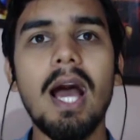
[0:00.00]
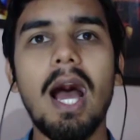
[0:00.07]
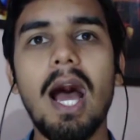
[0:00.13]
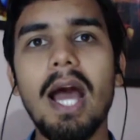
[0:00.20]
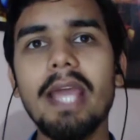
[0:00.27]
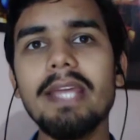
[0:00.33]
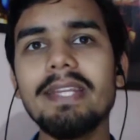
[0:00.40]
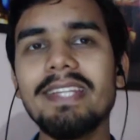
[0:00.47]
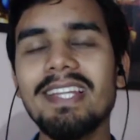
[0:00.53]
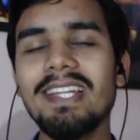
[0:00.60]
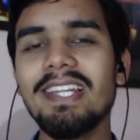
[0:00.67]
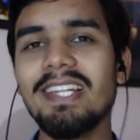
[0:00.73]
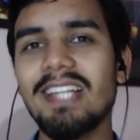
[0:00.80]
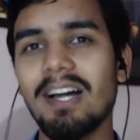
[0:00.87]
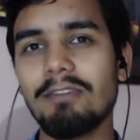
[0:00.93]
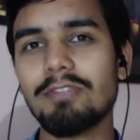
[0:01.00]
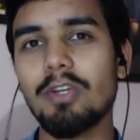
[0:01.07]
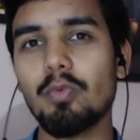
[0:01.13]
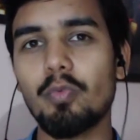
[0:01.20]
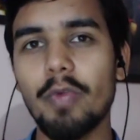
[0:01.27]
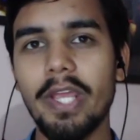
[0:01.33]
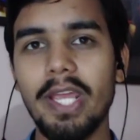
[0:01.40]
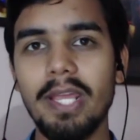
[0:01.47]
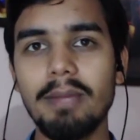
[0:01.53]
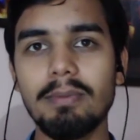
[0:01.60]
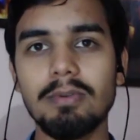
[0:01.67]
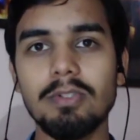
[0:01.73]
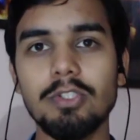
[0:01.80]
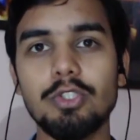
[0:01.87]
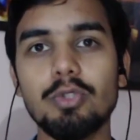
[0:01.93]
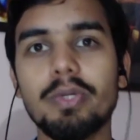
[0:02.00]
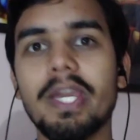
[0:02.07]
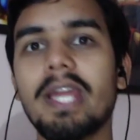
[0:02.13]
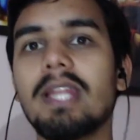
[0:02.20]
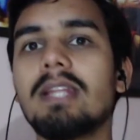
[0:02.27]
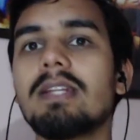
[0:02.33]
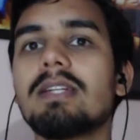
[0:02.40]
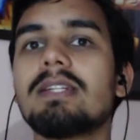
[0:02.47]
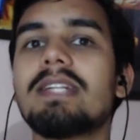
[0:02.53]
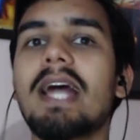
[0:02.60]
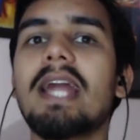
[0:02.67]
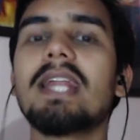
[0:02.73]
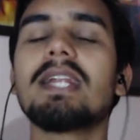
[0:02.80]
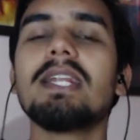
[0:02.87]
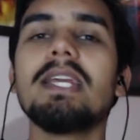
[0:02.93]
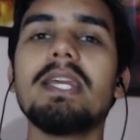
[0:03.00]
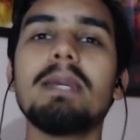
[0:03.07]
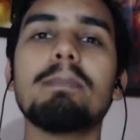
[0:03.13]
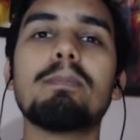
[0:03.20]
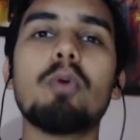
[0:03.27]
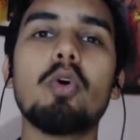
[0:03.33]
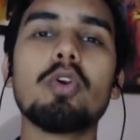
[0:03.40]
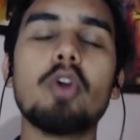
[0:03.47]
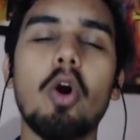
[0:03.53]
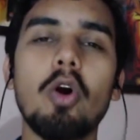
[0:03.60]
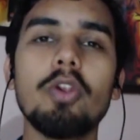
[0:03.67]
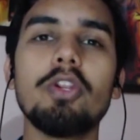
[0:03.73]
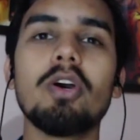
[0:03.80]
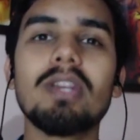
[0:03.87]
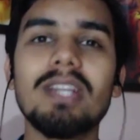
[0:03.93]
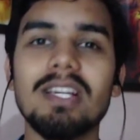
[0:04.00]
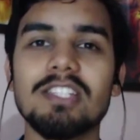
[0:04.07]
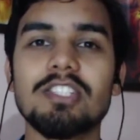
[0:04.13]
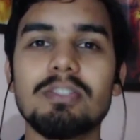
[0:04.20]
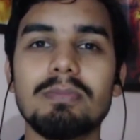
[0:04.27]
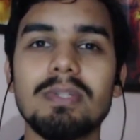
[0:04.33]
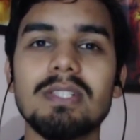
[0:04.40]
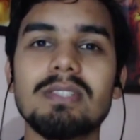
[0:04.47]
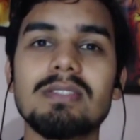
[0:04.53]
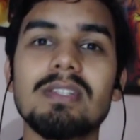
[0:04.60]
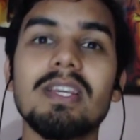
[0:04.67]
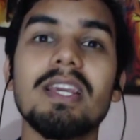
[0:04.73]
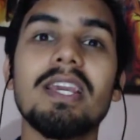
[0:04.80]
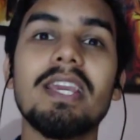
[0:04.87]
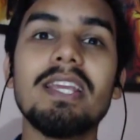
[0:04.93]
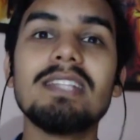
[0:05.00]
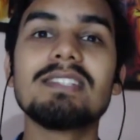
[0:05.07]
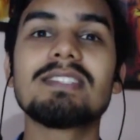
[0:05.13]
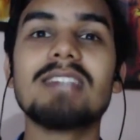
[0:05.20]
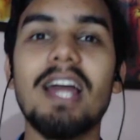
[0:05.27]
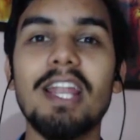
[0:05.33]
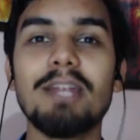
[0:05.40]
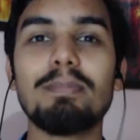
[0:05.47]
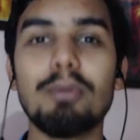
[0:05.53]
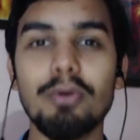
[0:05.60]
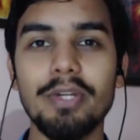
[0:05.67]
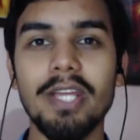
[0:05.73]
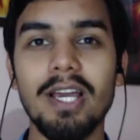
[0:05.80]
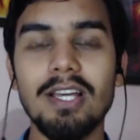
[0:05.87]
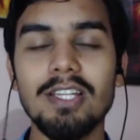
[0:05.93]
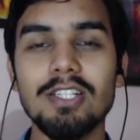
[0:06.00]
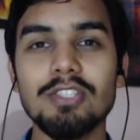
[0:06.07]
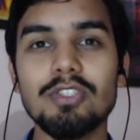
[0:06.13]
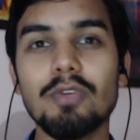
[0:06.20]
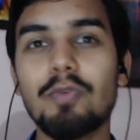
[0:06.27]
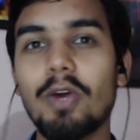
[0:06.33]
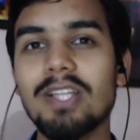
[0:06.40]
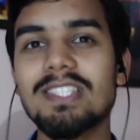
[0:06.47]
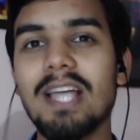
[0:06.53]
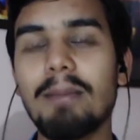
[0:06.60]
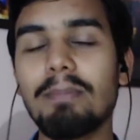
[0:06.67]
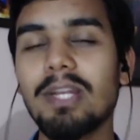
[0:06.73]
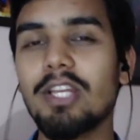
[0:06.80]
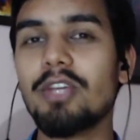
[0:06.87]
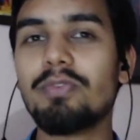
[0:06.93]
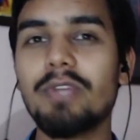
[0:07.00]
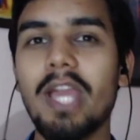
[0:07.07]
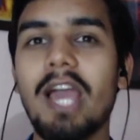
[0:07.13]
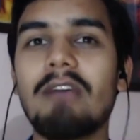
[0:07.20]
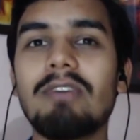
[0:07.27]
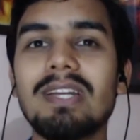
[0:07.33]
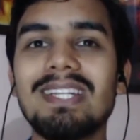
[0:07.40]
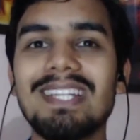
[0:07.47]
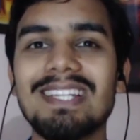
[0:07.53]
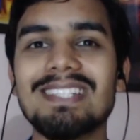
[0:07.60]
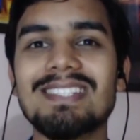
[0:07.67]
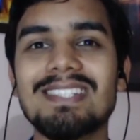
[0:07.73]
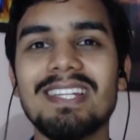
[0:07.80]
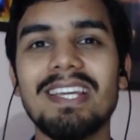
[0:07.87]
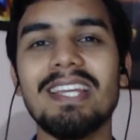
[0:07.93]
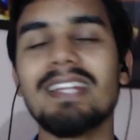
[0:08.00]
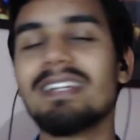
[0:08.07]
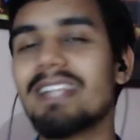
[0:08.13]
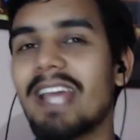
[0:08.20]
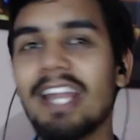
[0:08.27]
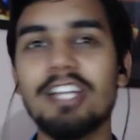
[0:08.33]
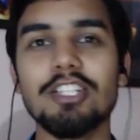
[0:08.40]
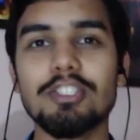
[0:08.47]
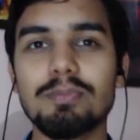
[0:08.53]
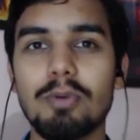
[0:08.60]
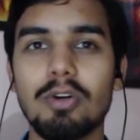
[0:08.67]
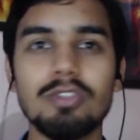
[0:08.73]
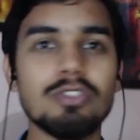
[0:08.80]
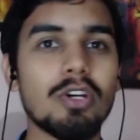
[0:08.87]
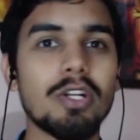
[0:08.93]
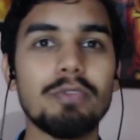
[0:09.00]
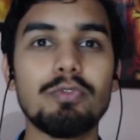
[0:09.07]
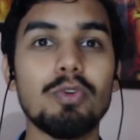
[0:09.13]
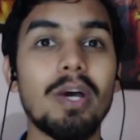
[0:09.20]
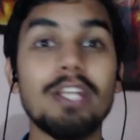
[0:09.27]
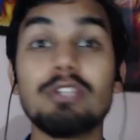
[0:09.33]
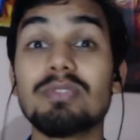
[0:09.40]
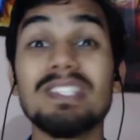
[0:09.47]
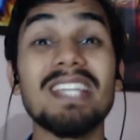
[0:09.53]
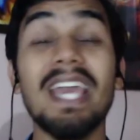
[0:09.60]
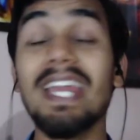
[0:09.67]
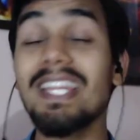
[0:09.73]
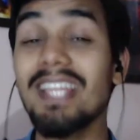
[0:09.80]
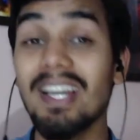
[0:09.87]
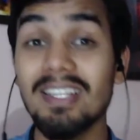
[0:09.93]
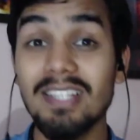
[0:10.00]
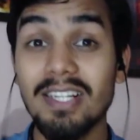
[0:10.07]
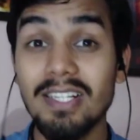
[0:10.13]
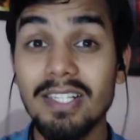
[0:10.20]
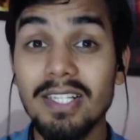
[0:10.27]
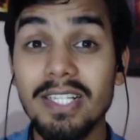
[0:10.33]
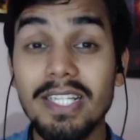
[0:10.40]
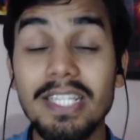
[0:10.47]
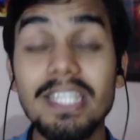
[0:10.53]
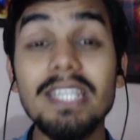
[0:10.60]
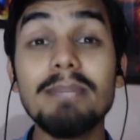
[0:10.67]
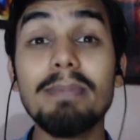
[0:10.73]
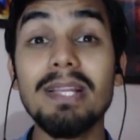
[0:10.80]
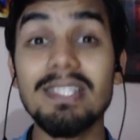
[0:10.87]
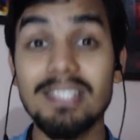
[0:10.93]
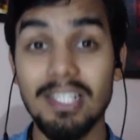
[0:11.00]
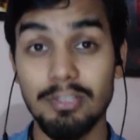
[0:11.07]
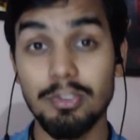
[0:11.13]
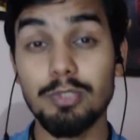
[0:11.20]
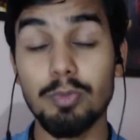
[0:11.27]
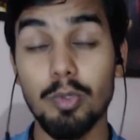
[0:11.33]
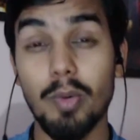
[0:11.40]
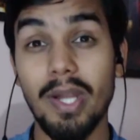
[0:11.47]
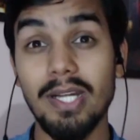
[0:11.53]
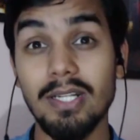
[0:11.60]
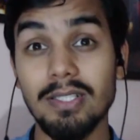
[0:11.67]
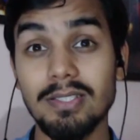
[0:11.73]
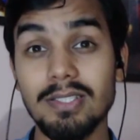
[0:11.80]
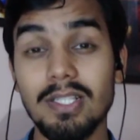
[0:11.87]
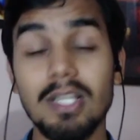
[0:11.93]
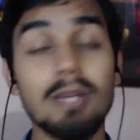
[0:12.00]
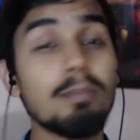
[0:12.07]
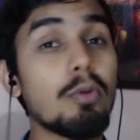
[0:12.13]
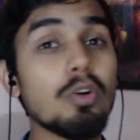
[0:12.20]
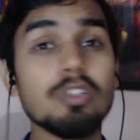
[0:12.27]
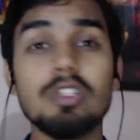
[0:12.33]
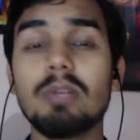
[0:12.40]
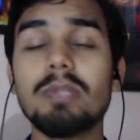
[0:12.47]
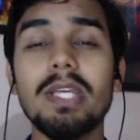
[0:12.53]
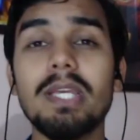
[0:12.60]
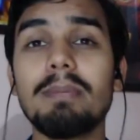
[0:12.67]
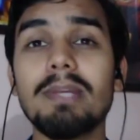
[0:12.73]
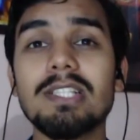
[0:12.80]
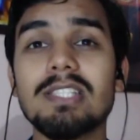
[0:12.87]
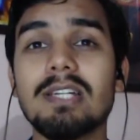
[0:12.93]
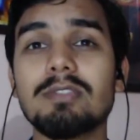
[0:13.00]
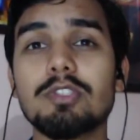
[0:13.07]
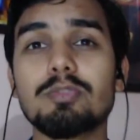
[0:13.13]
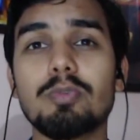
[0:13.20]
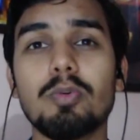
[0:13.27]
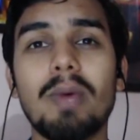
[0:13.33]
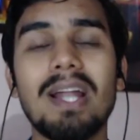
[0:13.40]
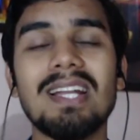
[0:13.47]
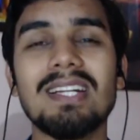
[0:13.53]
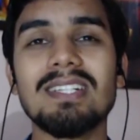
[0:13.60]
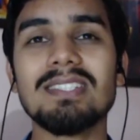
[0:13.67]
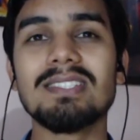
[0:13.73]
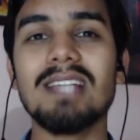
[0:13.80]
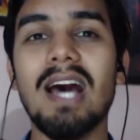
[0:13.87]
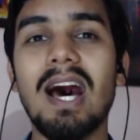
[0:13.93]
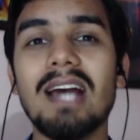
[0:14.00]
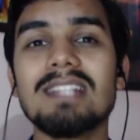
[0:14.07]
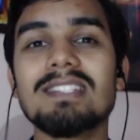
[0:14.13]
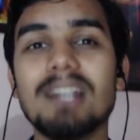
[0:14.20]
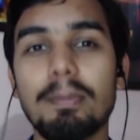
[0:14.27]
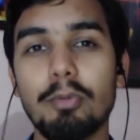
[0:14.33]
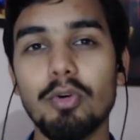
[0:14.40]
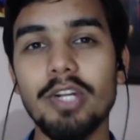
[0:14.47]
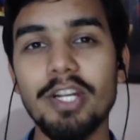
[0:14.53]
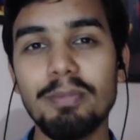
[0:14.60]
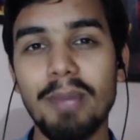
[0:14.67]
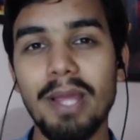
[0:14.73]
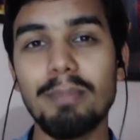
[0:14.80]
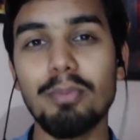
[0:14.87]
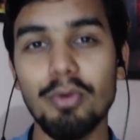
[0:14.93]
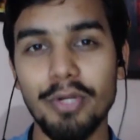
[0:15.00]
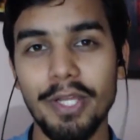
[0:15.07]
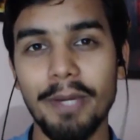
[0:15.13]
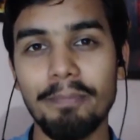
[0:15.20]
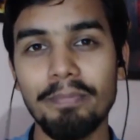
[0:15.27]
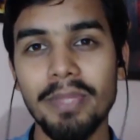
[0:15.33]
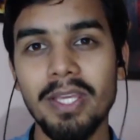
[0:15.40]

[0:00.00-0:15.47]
I really love the way you can directly import all your customers inside Podia. So for example, if you have a list in GetResponse, or if you are using any other email service providers, most of the email service providers are supported by Podia.